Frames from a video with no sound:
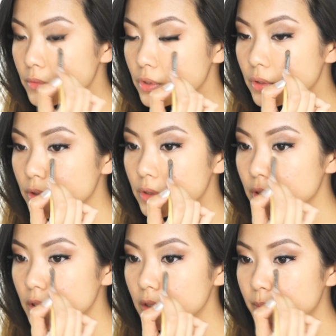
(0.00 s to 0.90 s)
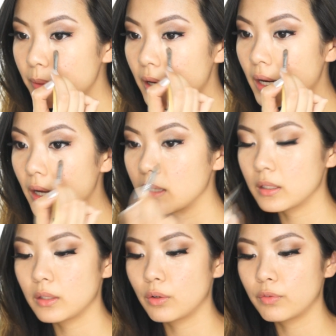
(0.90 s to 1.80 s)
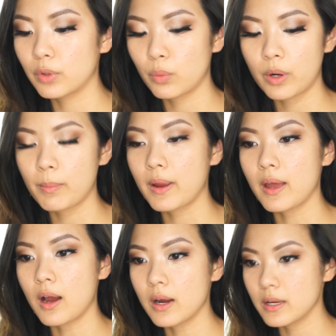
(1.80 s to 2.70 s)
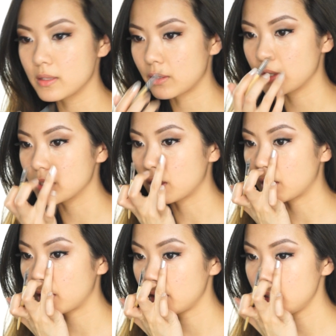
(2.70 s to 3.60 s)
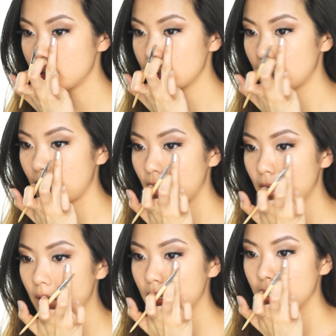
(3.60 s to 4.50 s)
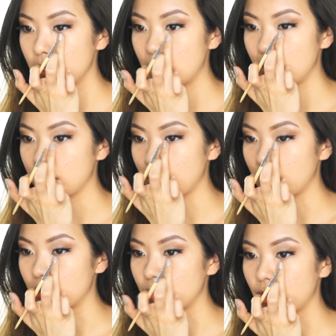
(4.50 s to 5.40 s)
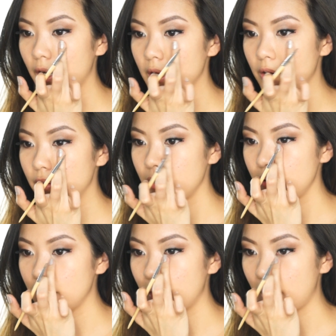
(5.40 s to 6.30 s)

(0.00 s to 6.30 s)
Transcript: I'm just going to pat it over where my eyes are darkest, in my under eye area,